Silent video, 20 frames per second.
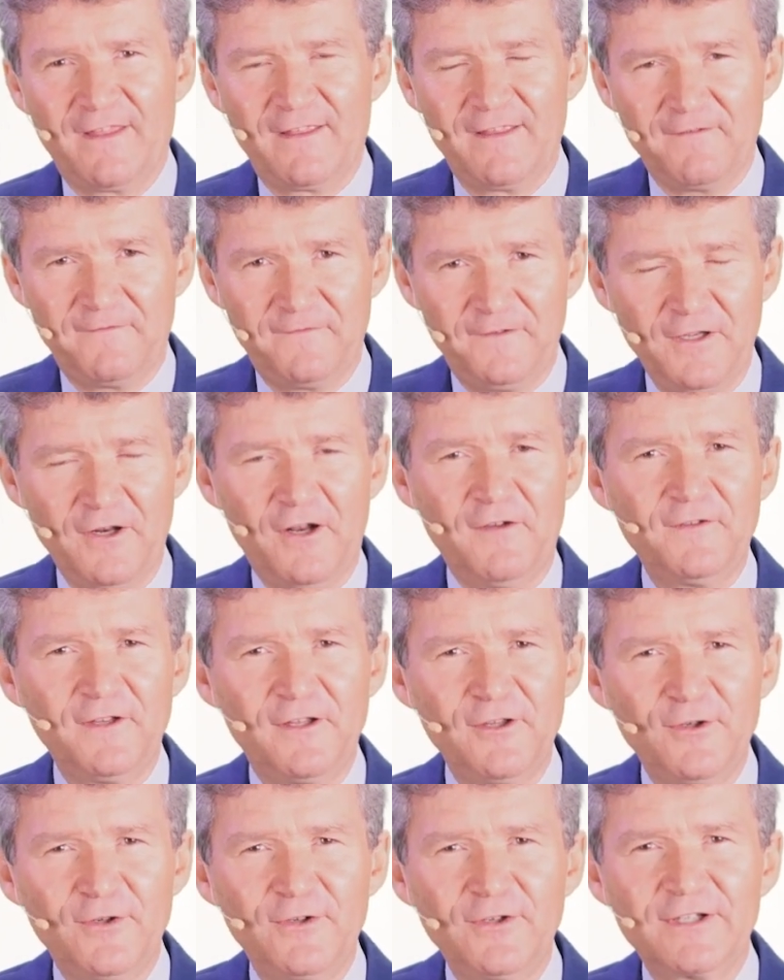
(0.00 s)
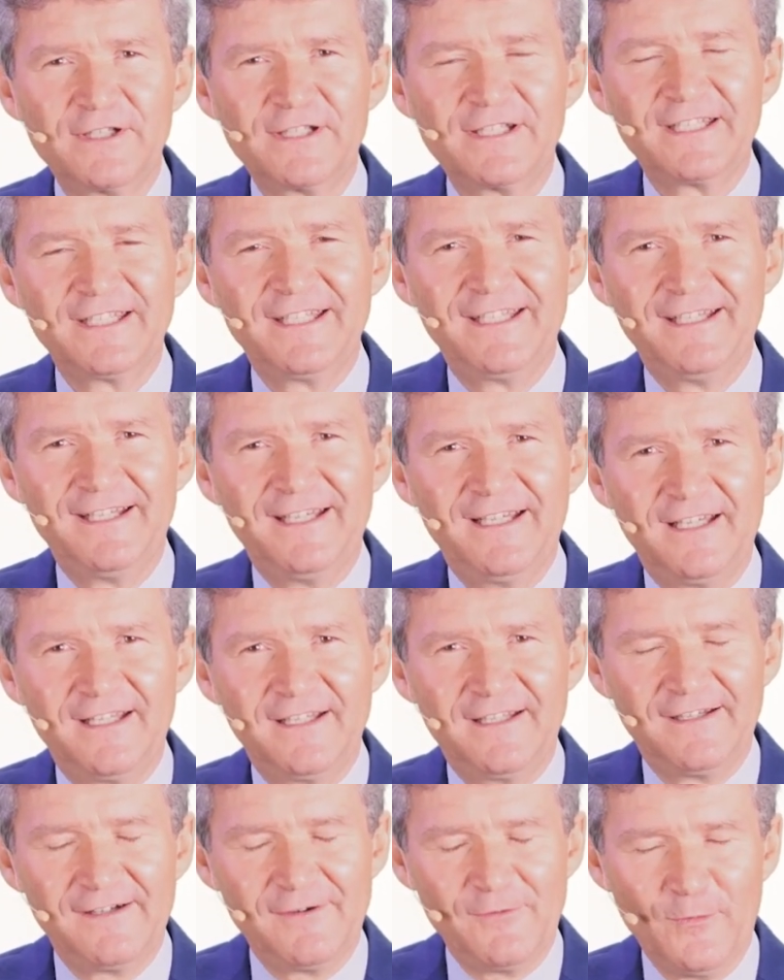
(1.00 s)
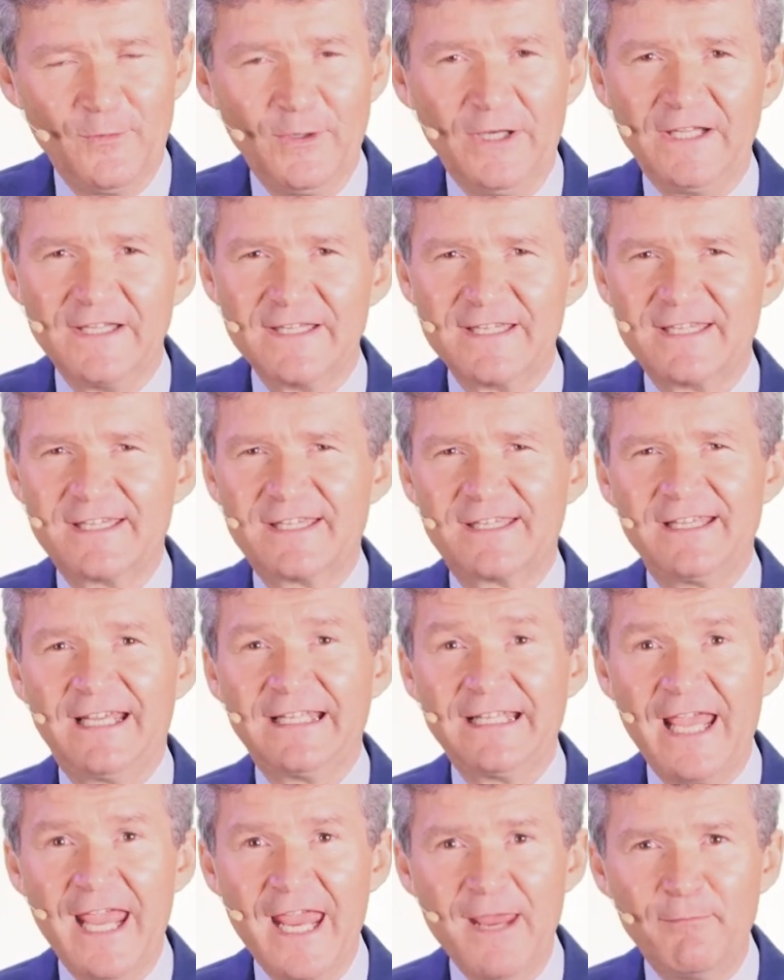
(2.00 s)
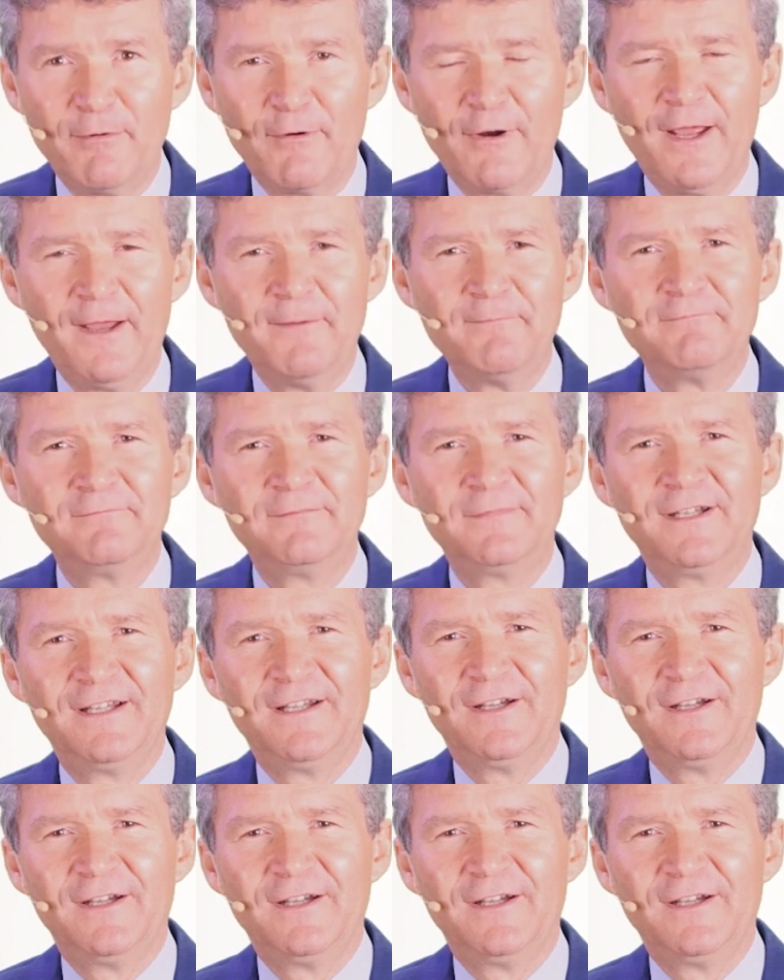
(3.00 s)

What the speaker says: The fear of the Lord was that Abraham